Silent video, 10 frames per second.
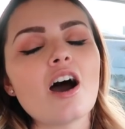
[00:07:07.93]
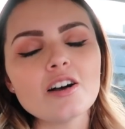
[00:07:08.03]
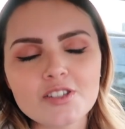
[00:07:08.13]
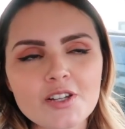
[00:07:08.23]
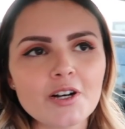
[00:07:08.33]

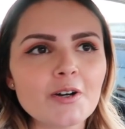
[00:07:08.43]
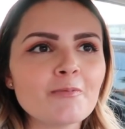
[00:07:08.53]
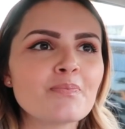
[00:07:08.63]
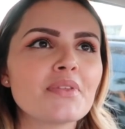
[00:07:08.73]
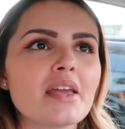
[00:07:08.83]

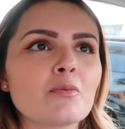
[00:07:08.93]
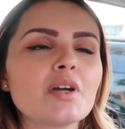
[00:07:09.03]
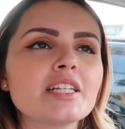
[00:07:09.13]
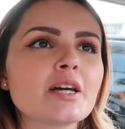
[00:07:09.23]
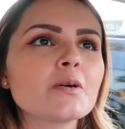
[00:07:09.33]
Also,
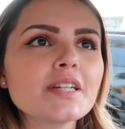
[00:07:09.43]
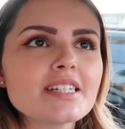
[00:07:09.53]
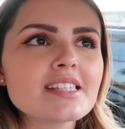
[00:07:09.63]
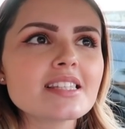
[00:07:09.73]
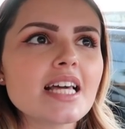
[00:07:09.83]
we
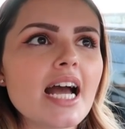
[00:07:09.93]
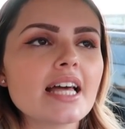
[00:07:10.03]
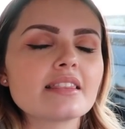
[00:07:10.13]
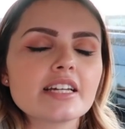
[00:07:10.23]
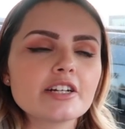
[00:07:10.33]
noticed
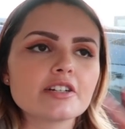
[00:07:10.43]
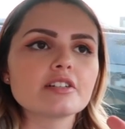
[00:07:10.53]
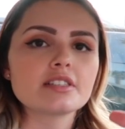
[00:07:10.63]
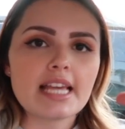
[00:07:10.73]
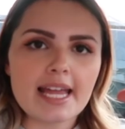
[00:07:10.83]
that
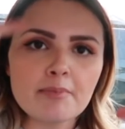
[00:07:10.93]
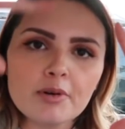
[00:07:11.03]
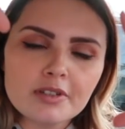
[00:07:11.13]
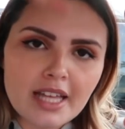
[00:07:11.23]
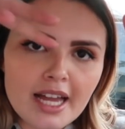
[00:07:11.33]
their
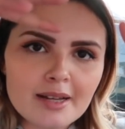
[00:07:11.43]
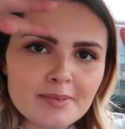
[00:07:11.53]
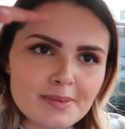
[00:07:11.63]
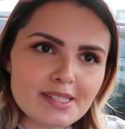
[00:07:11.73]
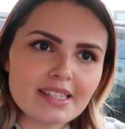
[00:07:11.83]
table
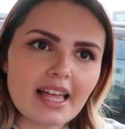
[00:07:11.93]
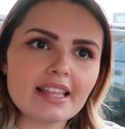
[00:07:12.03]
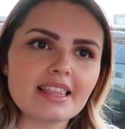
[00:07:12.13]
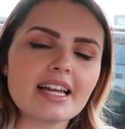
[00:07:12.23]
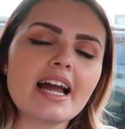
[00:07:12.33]
lamps
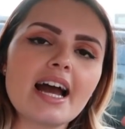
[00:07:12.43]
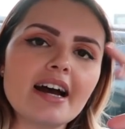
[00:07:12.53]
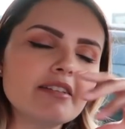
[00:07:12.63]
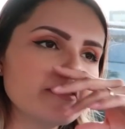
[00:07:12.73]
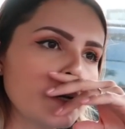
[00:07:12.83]
that they
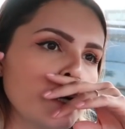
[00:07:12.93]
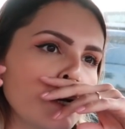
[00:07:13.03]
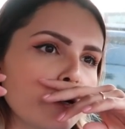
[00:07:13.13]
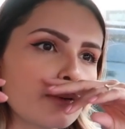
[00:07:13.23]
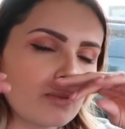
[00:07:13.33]
have
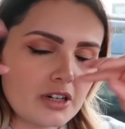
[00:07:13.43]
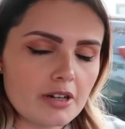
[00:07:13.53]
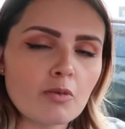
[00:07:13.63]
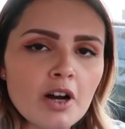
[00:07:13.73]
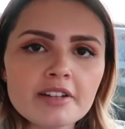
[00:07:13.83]

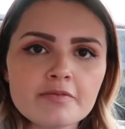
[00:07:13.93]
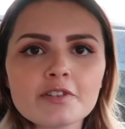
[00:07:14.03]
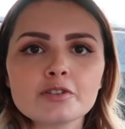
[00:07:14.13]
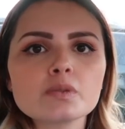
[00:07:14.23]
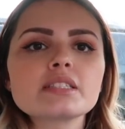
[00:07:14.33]
were one,
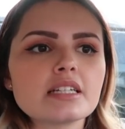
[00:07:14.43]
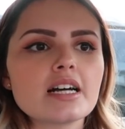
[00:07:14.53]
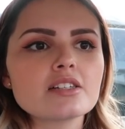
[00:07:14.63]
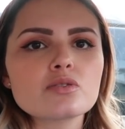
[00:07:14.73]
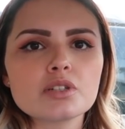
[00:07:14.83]
filled with
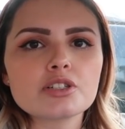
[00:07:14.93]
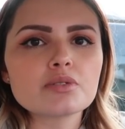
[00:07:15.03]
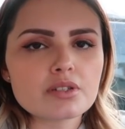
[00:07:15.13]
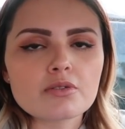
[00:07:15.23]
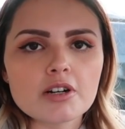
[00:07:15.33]
dust, which
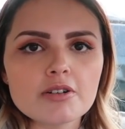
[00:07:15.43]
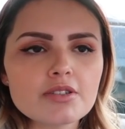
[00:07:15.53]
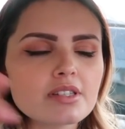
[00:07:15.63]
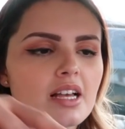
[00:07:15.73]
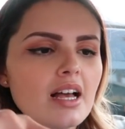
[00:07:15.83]
was
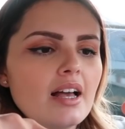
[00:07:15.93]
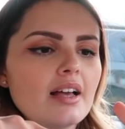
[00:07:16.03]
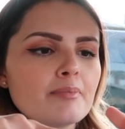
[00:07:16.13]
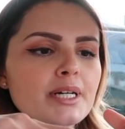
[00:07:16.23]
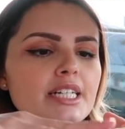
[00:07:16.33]
gross,
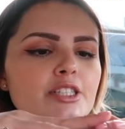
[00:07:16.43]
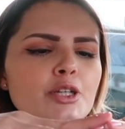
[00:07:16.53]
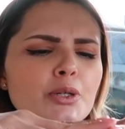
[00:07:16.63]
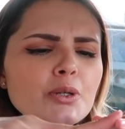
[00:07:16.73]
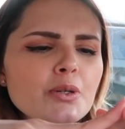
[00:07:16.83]
but
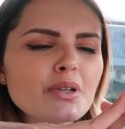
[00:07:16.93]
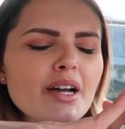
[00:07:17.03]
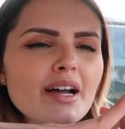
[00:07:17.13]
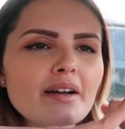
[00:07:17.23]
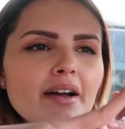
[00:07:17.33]
two,
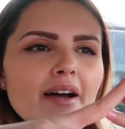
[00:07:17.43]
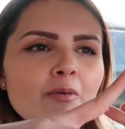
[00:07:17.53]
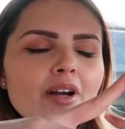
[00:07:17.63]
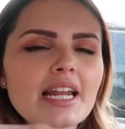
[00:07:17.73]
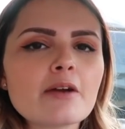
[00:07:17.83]

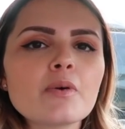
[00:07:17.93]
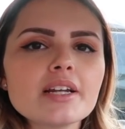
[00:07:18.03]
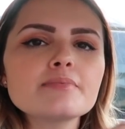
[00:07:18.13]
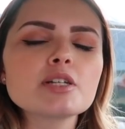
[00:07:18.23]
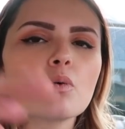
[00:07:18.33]
when I
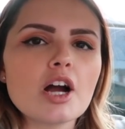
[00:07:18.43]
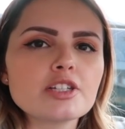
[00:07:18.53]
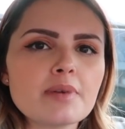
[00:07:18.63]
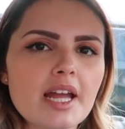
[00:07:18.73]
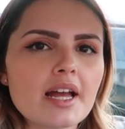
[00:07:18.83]
went up to
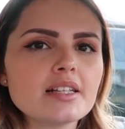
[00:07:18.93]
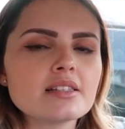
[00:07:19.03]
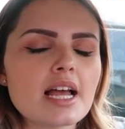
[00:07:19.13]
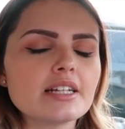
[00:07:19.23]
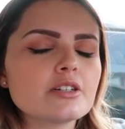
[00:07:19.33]
wash my
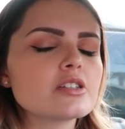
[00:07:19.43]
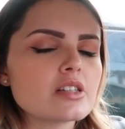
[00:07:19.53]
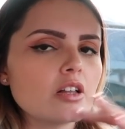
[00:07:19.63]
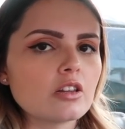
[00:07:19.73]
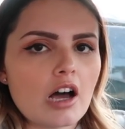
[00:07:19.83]
hands, I
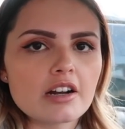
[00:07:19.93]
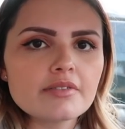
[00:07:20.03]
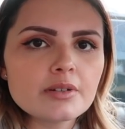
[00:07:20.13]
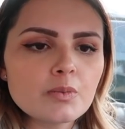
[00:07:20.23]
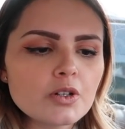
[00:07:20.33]
noticed a lot
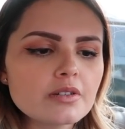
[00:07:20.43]
of them